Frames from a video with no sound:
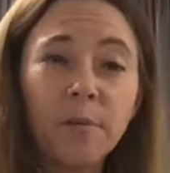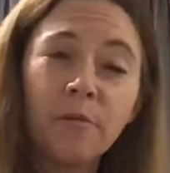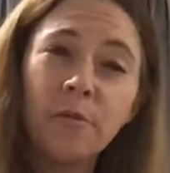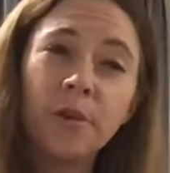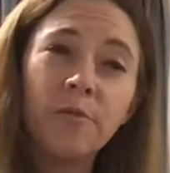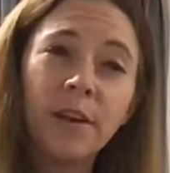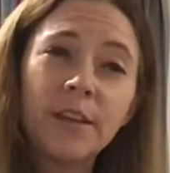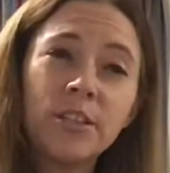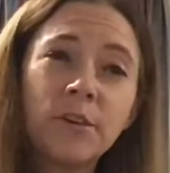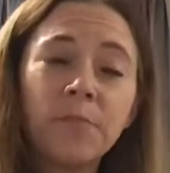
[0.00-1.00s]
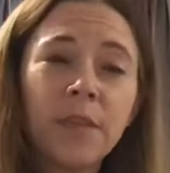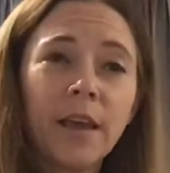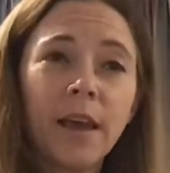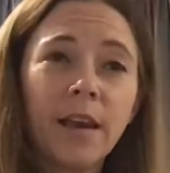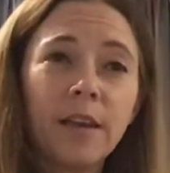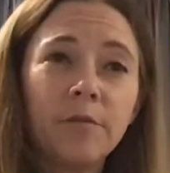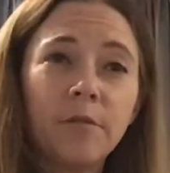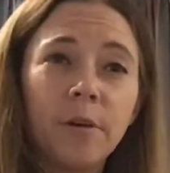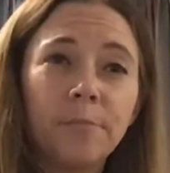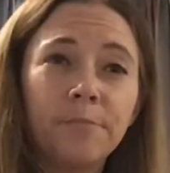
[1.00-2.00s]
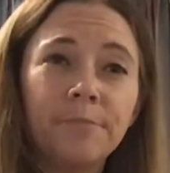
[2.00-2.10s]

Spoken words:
before you finish and leave the room.